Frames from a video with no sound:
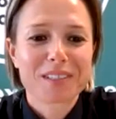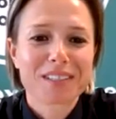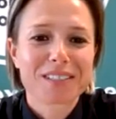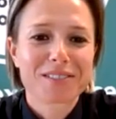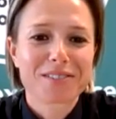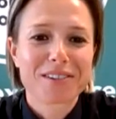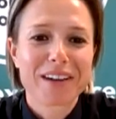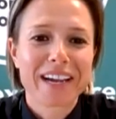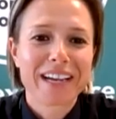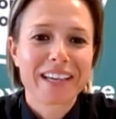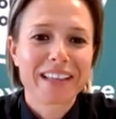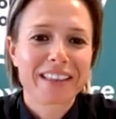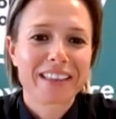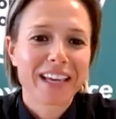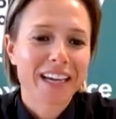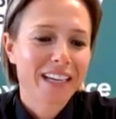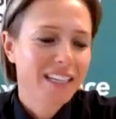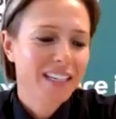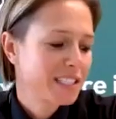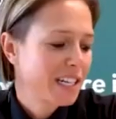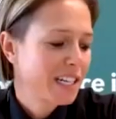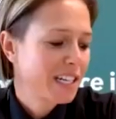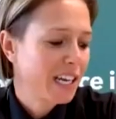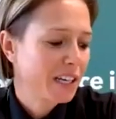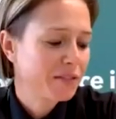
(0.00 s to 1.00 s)
Great. Thanks,
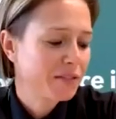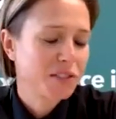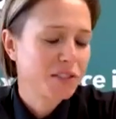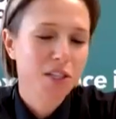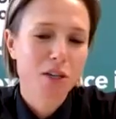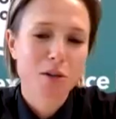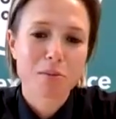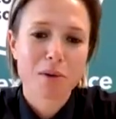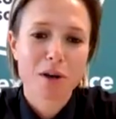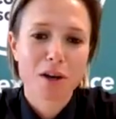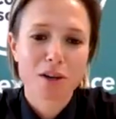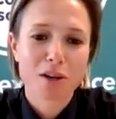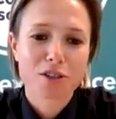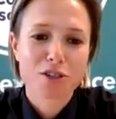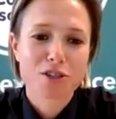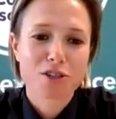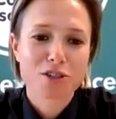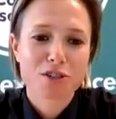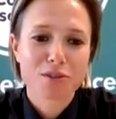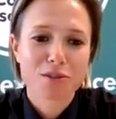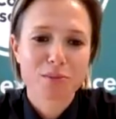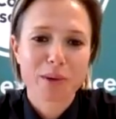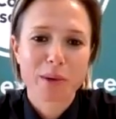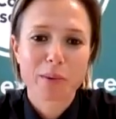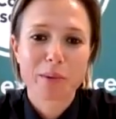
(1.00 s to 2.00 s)
Dave, so much.
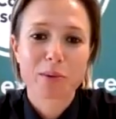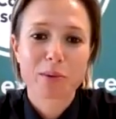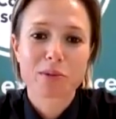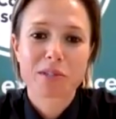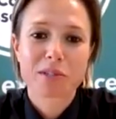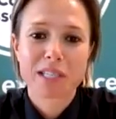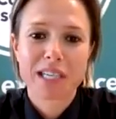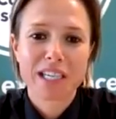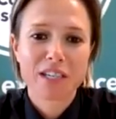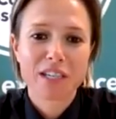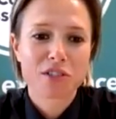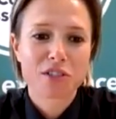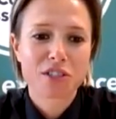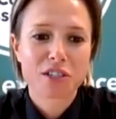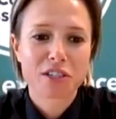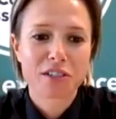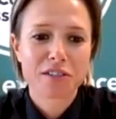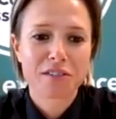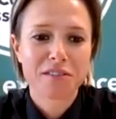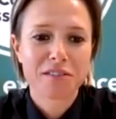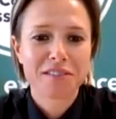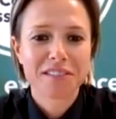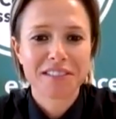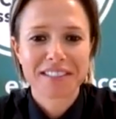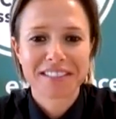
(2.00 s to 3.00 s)
We will see you
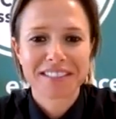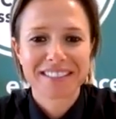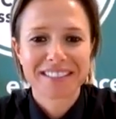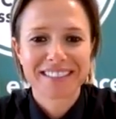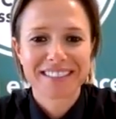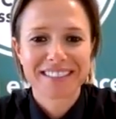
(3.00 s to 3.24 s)
soon.